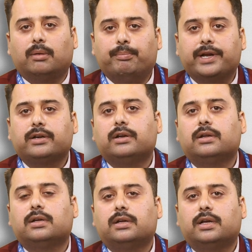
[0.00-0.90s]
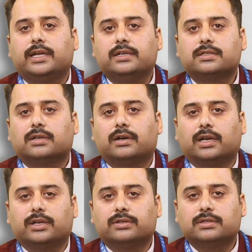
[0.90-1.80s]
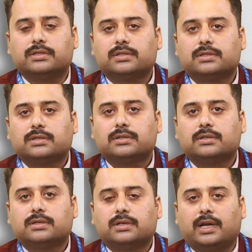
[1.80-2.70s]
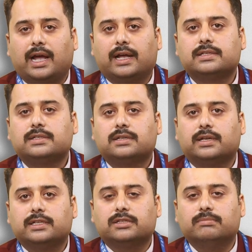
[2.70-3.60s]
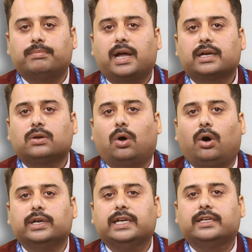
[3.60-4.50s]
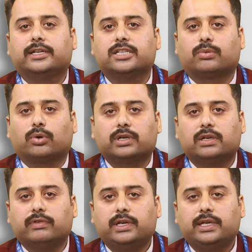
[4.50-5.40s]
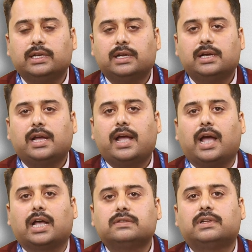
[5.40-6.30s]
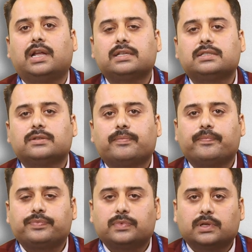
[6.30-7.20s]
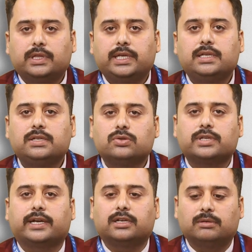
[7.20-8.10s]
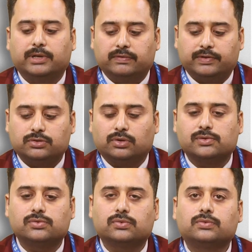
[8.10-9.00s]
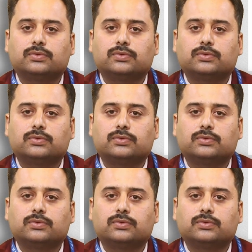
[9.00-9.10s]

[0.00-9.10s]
Better industrial relations has its impact on increased productivity as well as the societal benefits also.